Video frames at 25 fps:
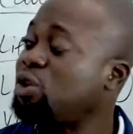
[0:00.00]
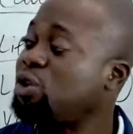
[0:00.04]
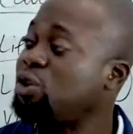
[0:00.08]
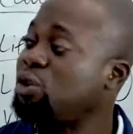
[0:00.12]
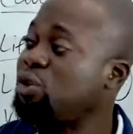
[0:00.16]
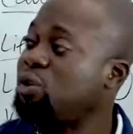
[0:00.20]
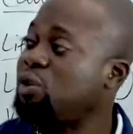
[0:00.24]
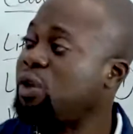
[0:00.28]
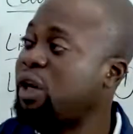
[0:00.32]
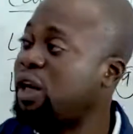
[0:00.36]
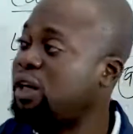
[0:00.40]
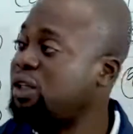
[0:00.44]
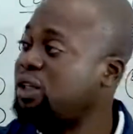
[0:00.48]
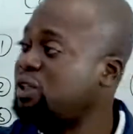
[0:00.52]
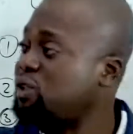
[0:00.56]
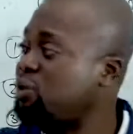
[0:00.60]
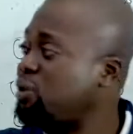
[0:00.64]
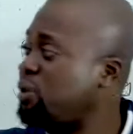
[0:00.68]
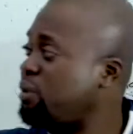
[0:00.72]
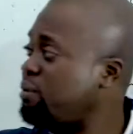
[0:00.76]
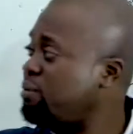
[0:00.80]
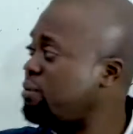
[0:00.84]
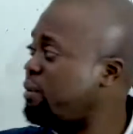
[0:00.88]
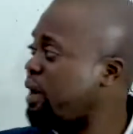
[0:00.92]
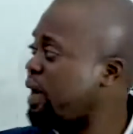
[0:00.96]
you that is
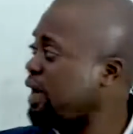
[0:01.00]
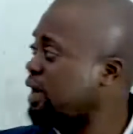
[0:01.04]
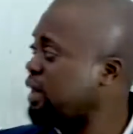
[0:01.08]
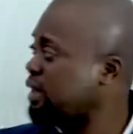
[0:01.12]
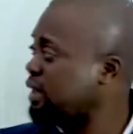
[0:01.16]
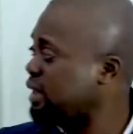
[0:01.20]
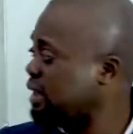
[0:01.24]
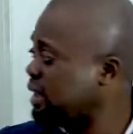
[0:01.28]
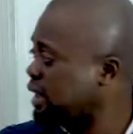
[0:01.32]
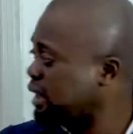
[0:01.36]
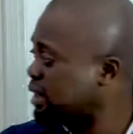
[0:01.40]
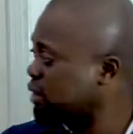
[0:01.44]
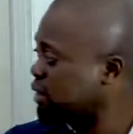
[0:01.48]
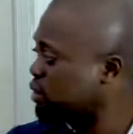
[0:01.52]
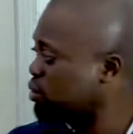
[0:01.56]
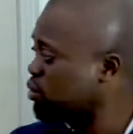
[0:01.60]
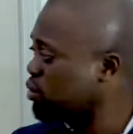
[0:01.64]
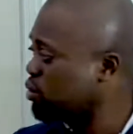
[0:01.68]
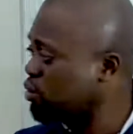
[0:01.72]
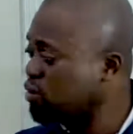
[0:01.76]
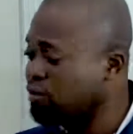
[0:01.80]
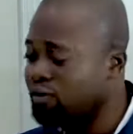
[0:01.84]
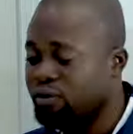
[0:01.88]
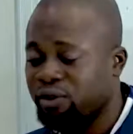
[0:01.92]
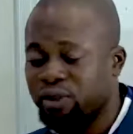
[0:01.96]
going back there to
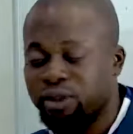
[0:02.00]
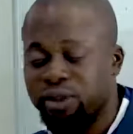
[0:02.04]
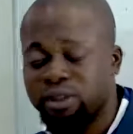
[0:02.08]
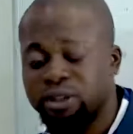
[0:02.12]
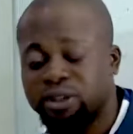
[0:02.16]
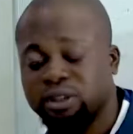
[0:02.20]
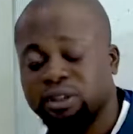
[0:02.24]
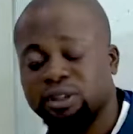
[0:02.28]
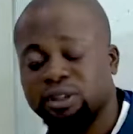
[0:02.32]
look for it,